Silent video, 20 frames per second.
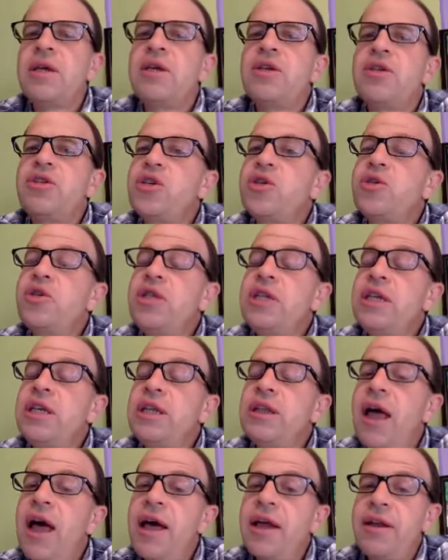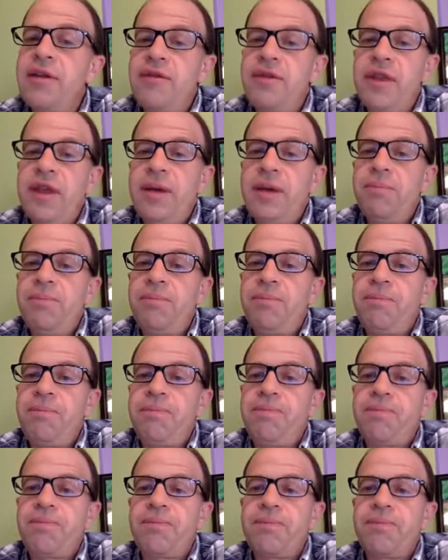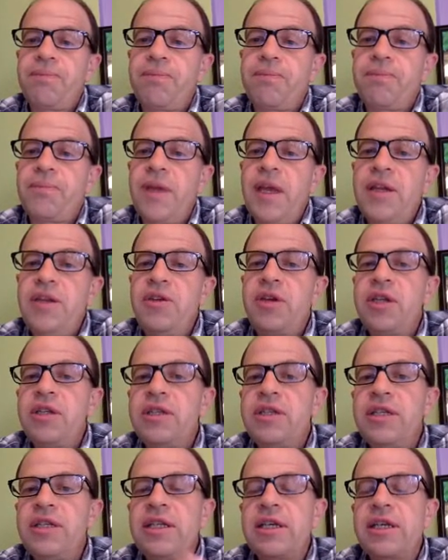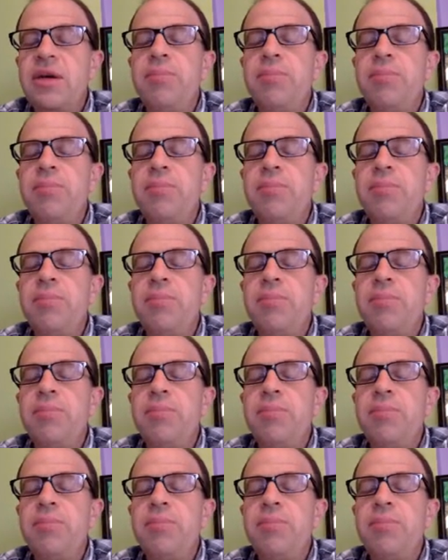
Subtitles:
So you see a lot of them, and you can see the